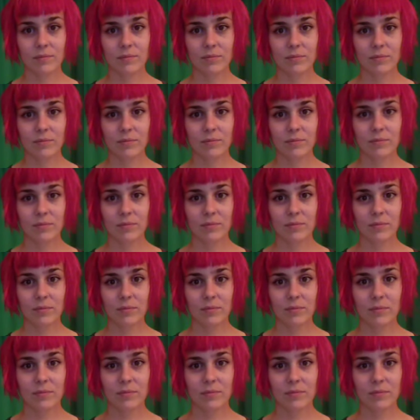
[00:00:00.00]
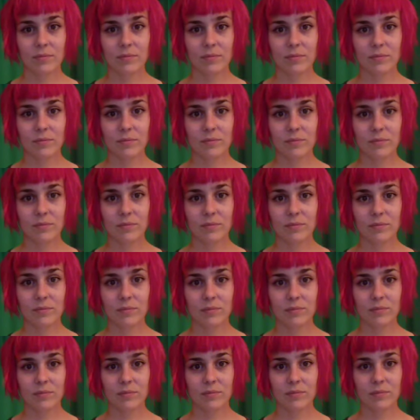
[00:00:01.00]

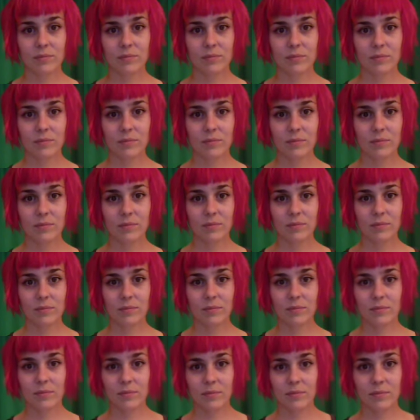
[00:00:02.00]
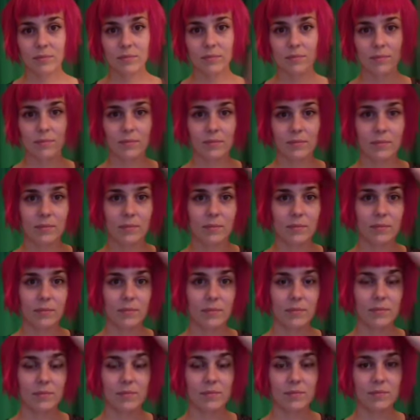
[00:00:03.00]

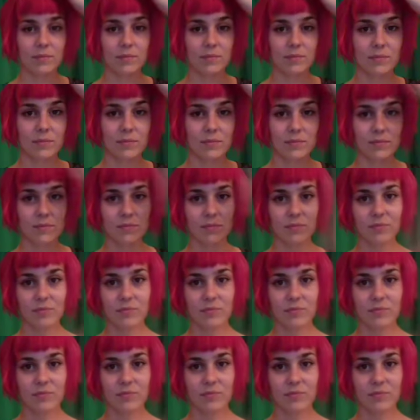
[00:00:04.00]
This person isn't speaking.